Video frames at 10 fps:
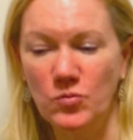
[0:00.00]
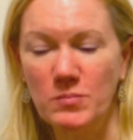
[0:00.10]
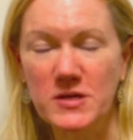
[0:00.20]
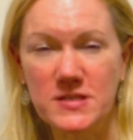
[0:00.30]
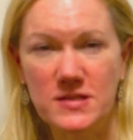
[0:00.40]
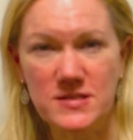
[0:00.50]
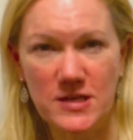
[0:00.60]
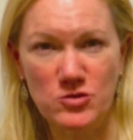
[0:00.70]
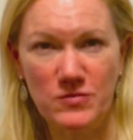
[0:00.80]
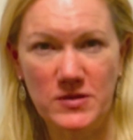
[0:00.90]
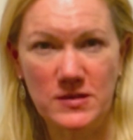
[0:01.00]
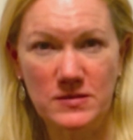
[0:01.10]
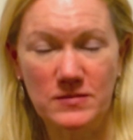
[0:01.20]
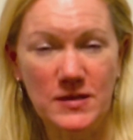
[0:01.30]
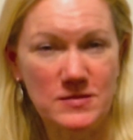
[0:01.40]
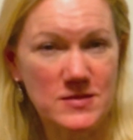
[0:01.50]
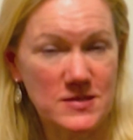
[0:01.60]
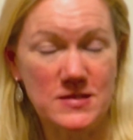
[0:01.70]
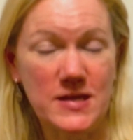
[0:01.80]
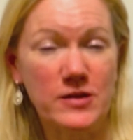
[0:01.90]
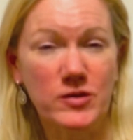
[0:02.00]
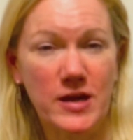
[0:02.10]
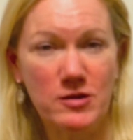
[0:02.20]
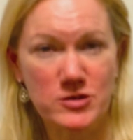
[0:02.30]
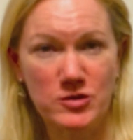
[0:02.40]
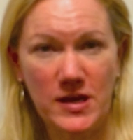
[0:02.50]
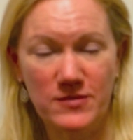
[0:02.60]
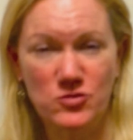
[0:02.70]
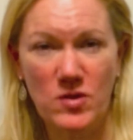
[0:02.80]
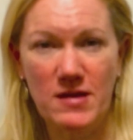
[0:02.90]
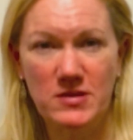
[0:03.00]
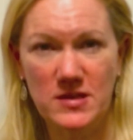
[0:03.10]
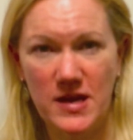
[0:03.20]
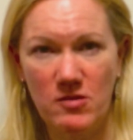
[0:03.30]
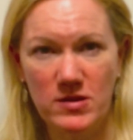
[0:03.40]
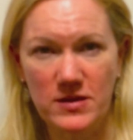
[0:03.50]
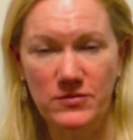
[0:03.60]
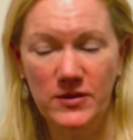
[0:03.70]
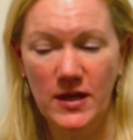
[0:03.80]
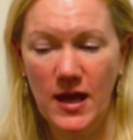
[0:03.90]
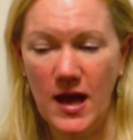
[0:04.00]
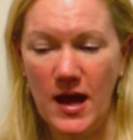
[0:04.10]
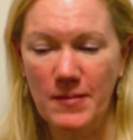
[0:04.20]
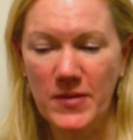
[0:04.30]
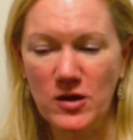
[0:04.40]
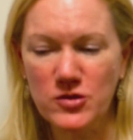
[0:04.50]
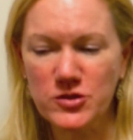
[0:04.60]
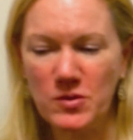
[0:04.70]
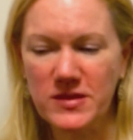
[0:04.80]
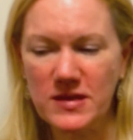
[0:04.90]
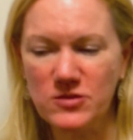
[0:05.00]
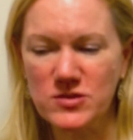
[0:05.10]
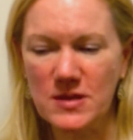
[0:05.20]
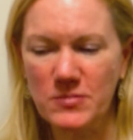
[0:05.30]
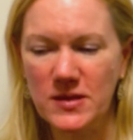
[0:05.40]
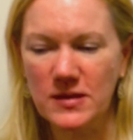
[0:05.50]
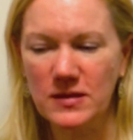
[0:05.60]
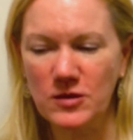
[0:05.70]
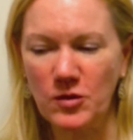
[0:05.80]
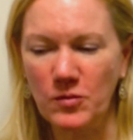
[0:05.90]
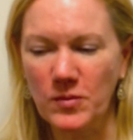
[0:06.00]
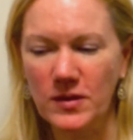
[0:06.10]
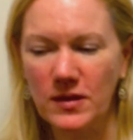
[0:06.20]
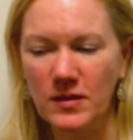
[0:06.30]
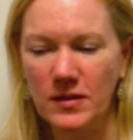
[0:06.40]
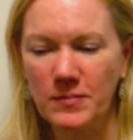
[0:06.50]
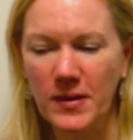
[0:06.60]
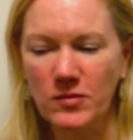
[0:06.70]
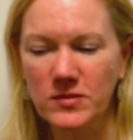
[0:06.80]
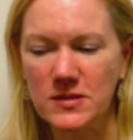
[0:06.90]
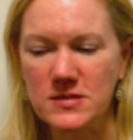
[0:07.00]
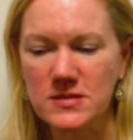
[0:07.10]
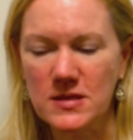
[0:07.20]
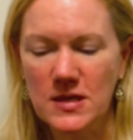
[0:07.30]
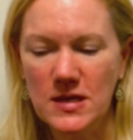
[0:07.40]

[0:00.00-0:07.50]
woman is at the center of it, and that title character and kind of driving the narrative. Um, and also, I think there's something you know about this